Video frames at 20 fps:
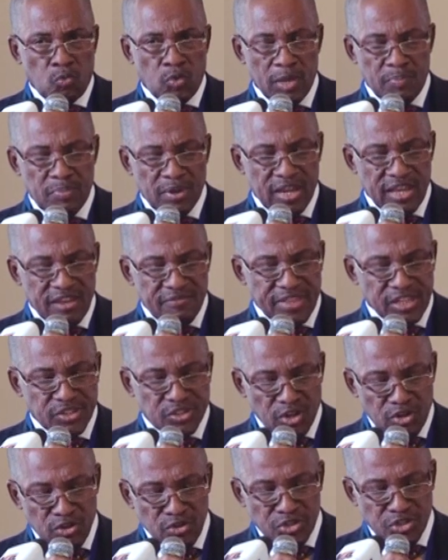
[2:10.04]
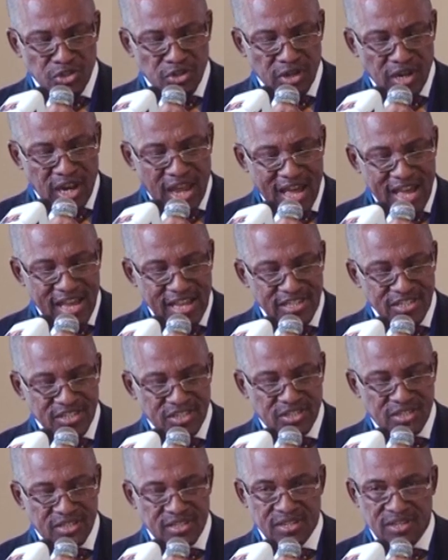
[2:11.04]
We believe the solution
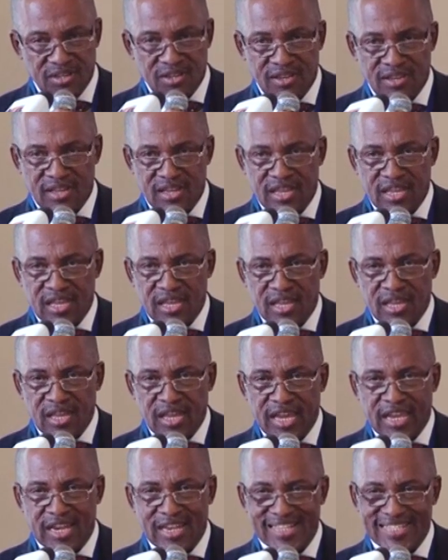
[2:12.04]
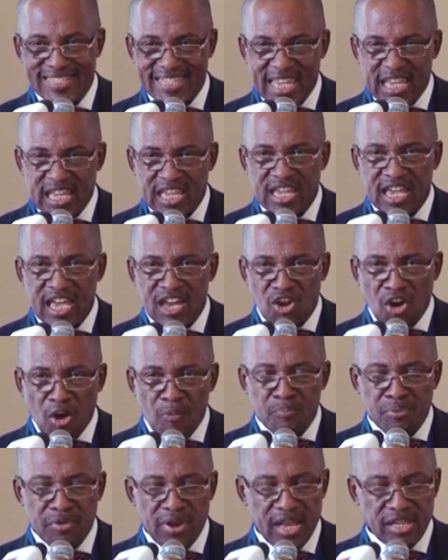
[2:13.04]
lies in taking a
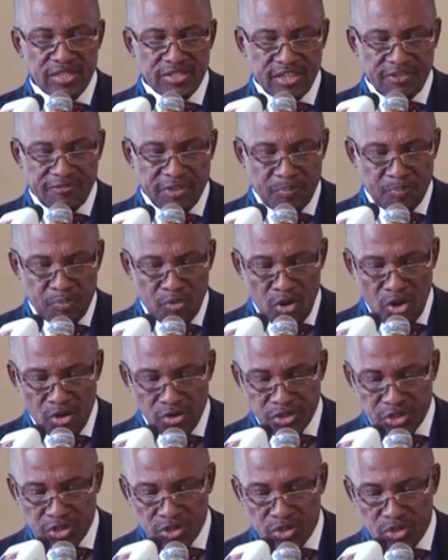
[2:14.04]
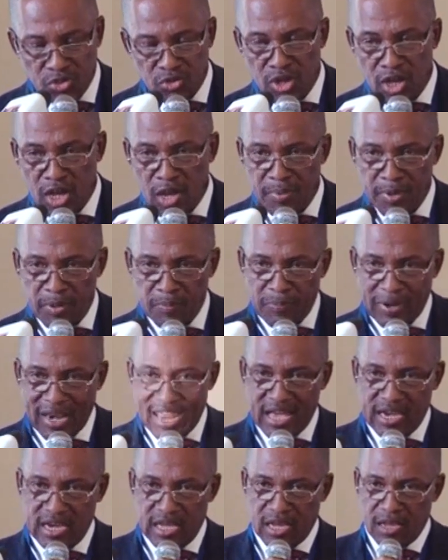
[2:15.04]
comprehensive approach to urban
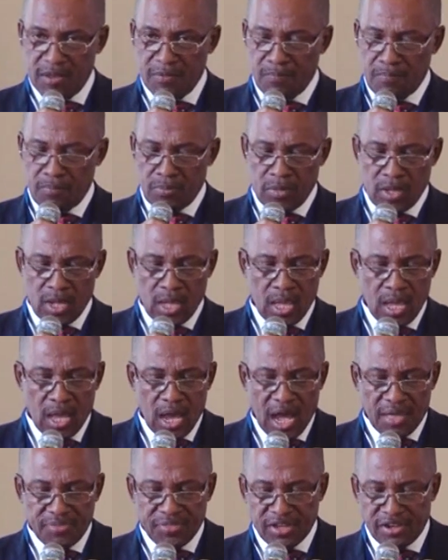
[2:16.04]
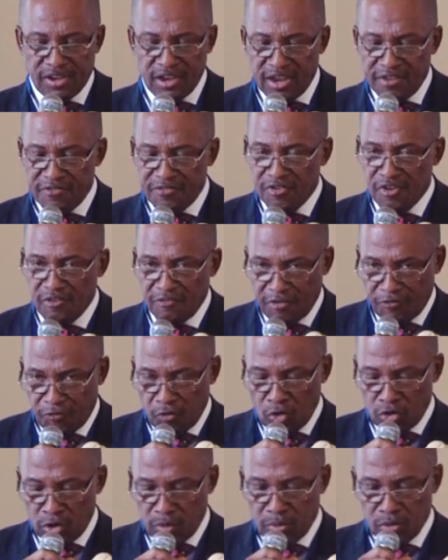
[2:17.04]
planning and the development
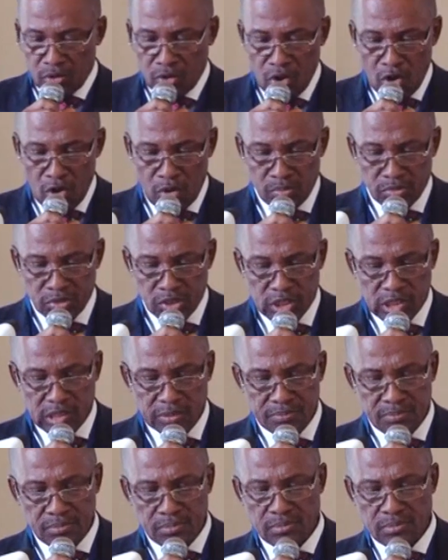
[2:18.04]
of affordable homes.